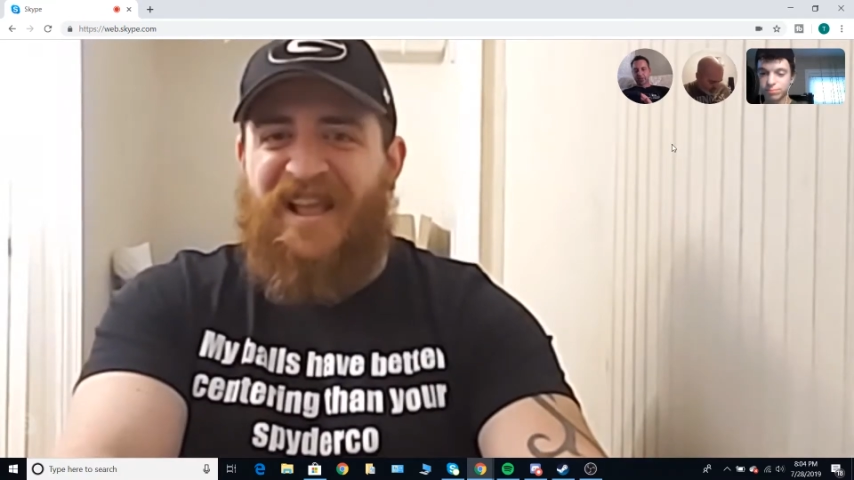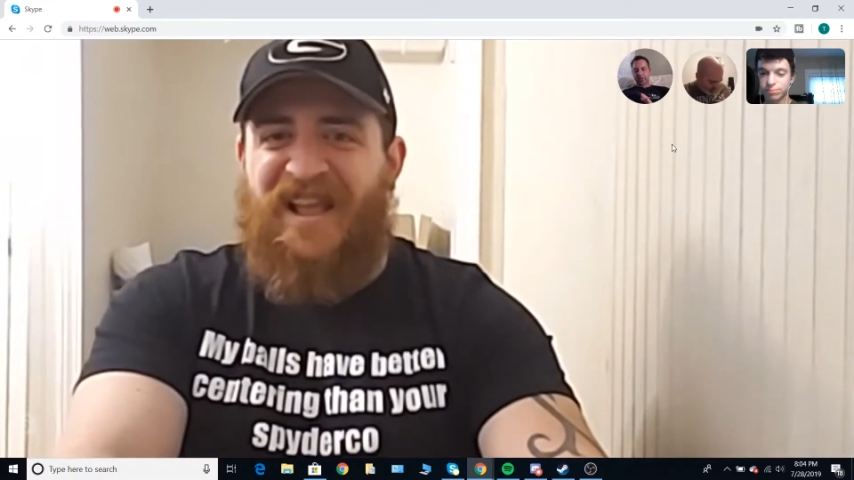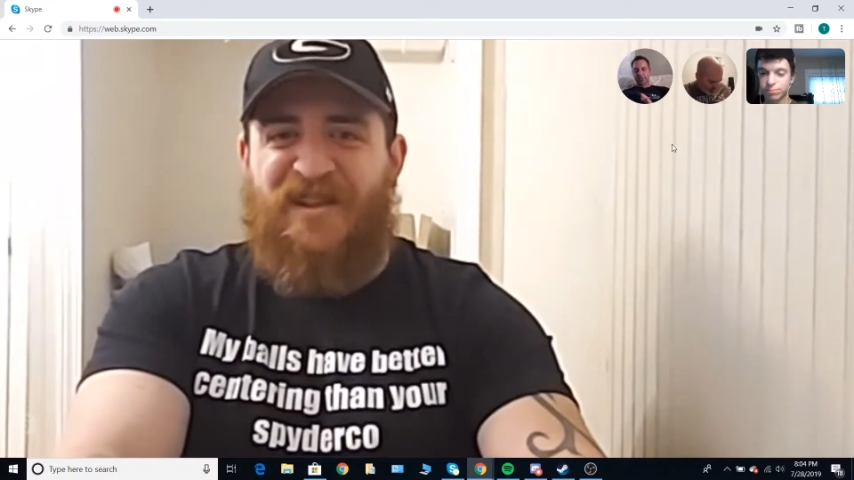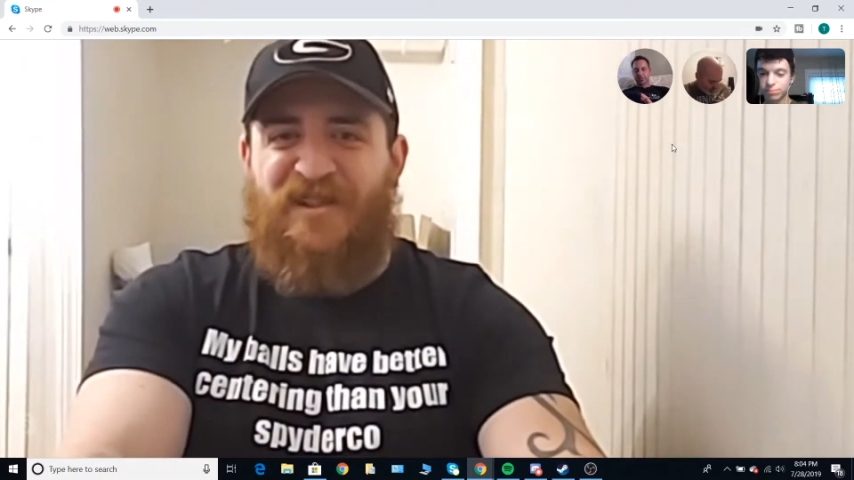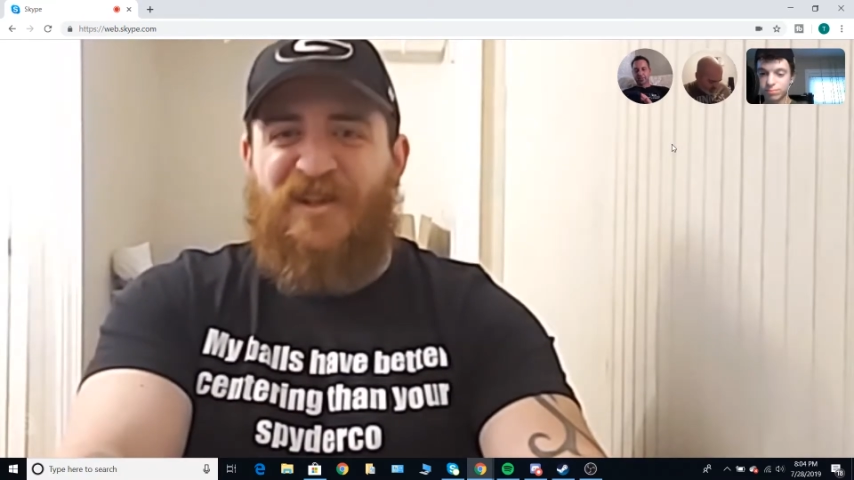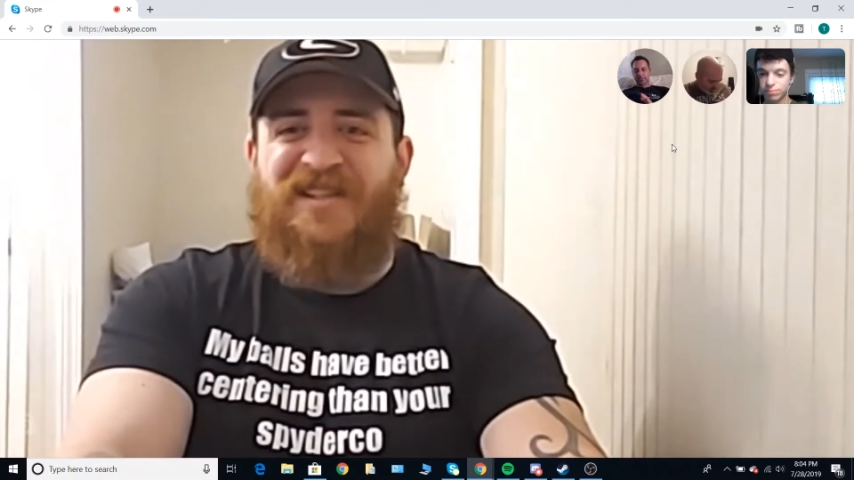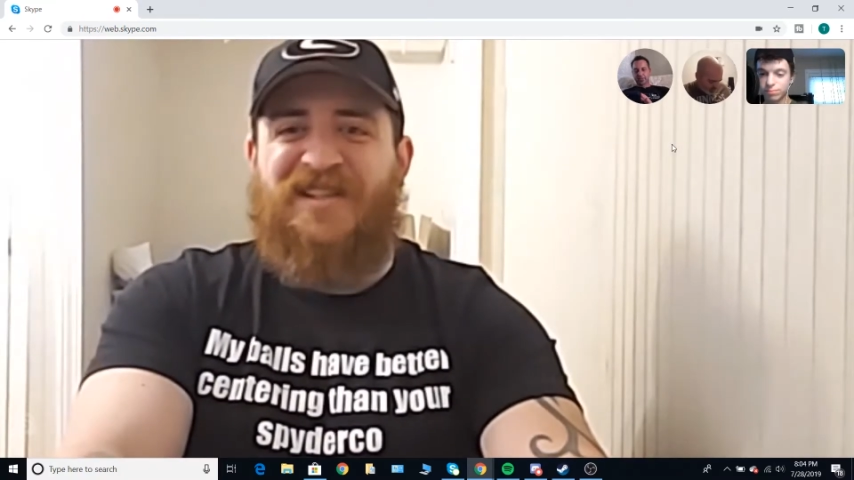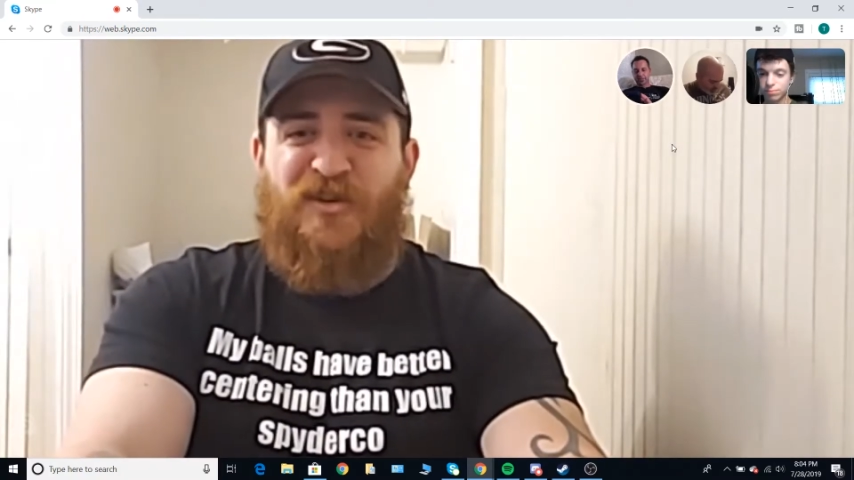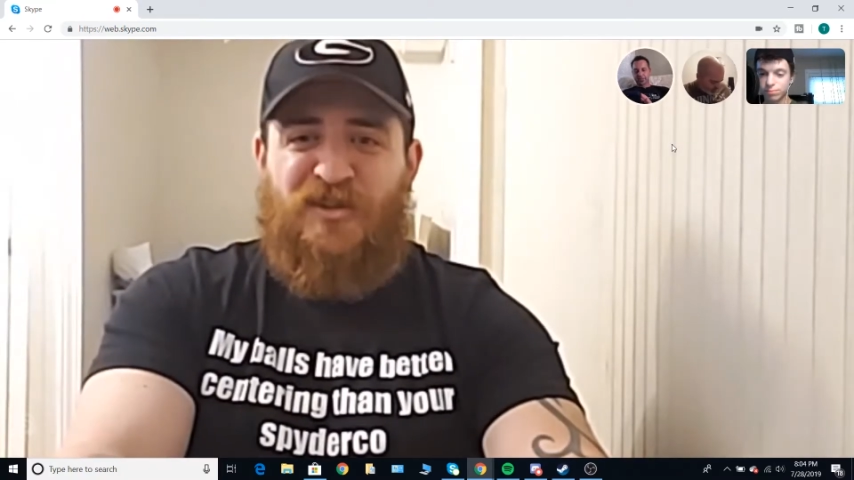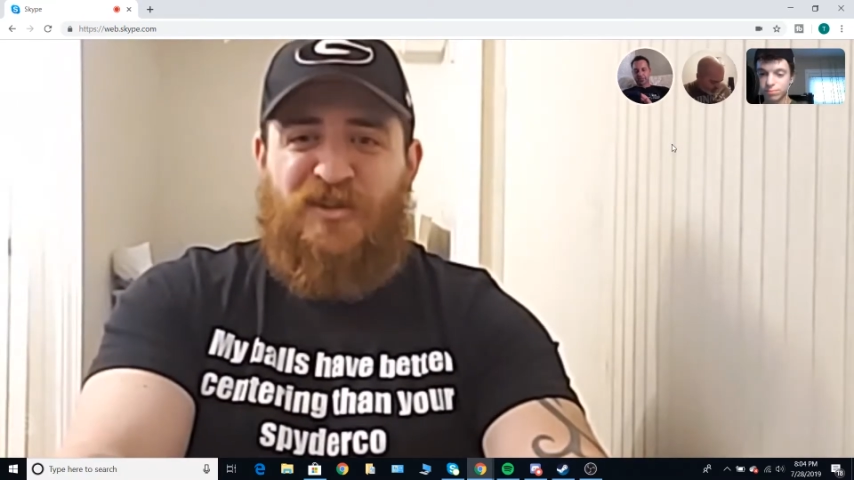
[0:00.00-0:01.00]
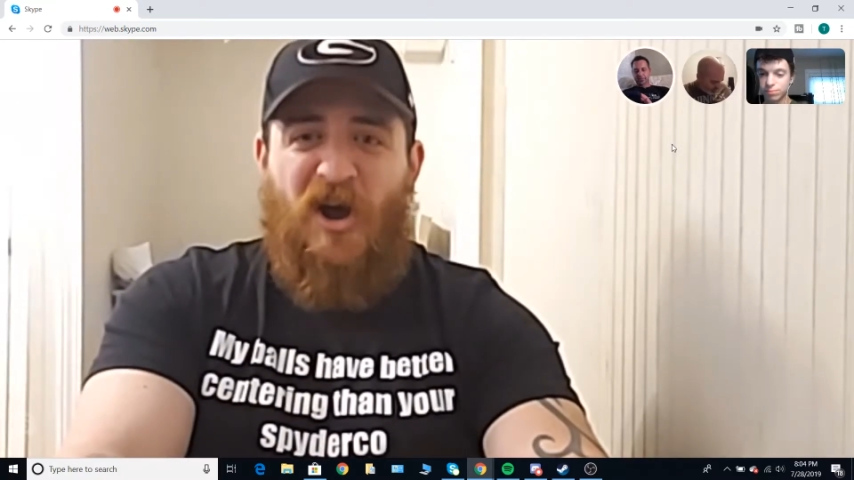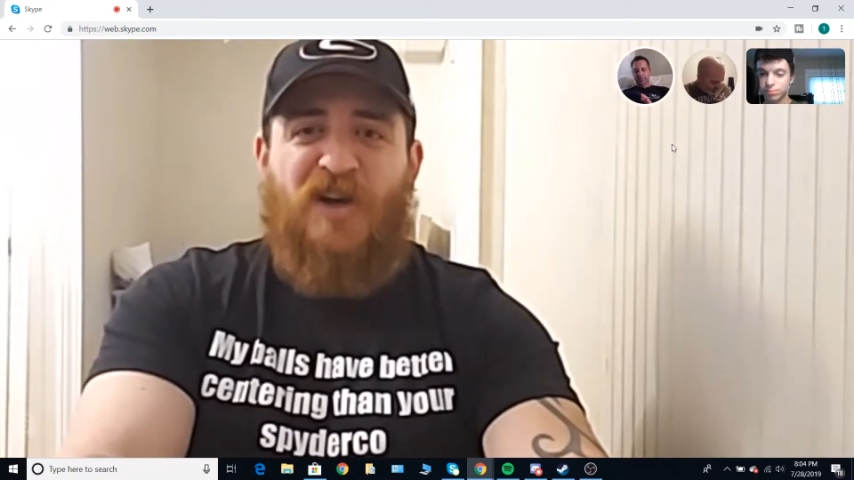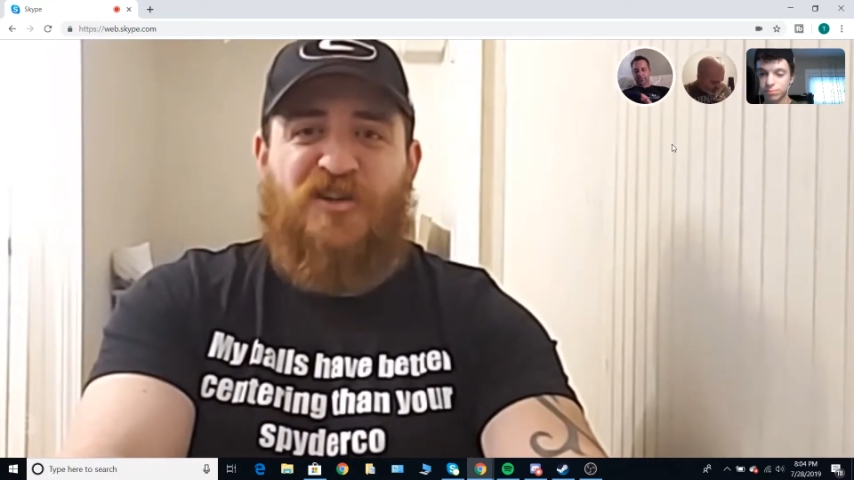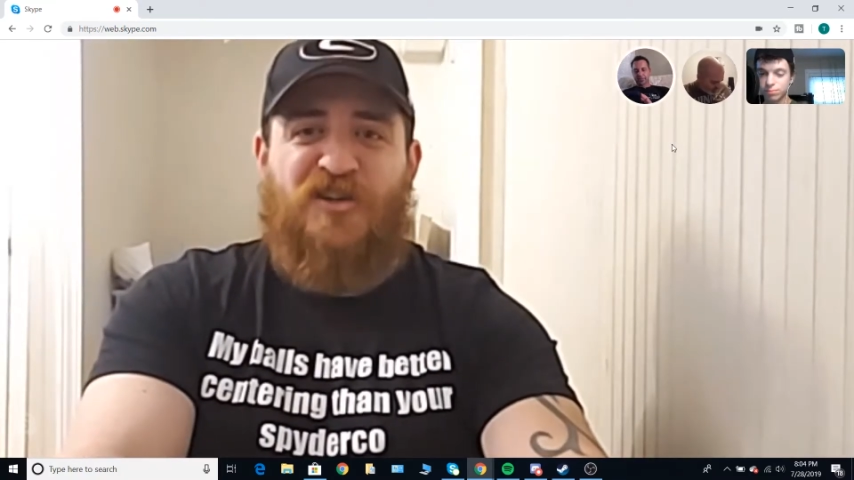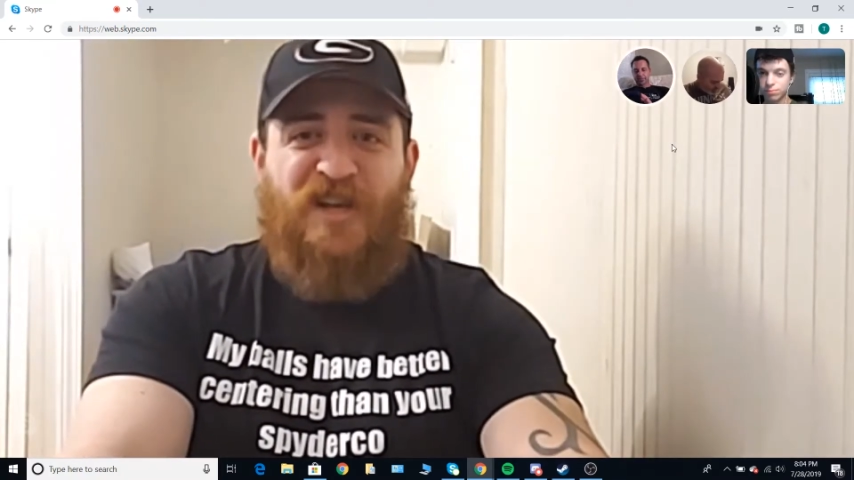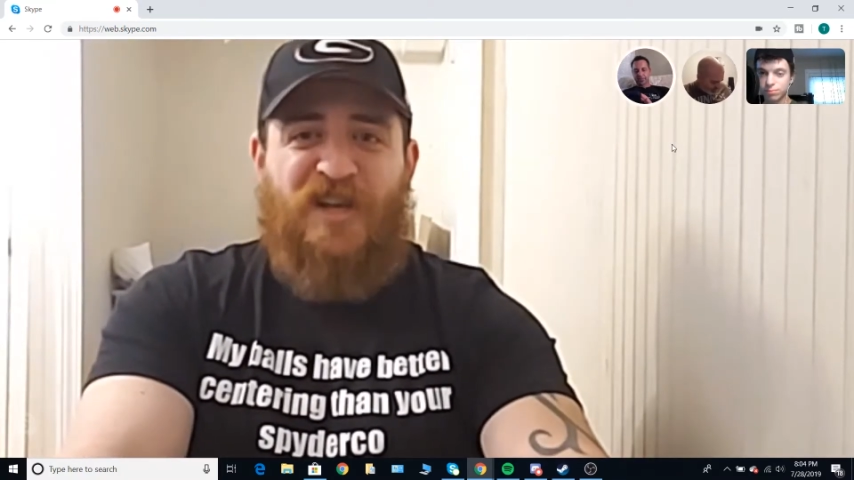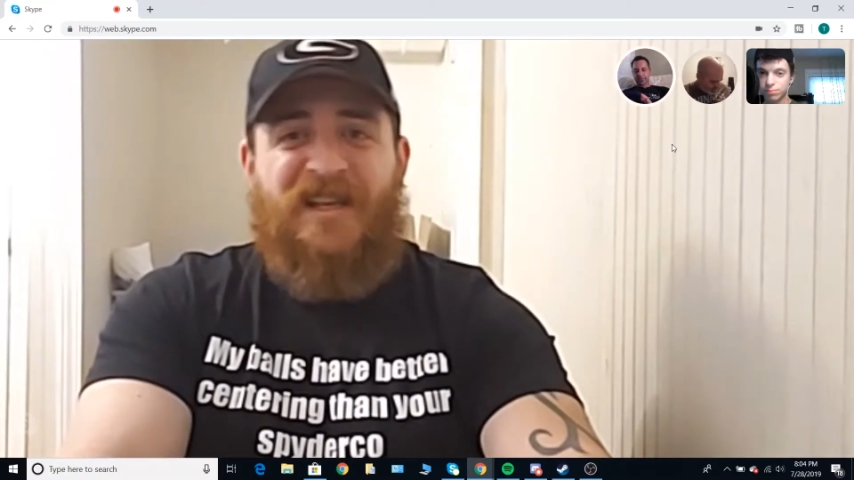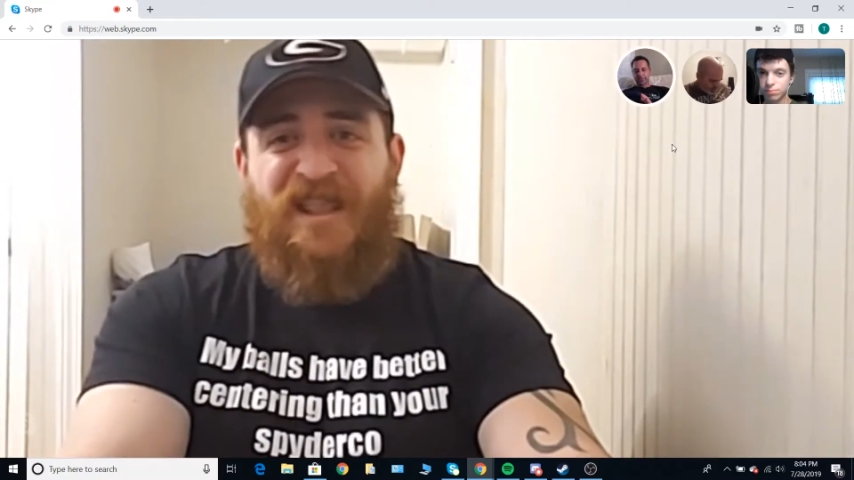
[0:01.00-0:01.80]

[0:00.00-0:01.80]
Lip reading: And it looks like dog shit.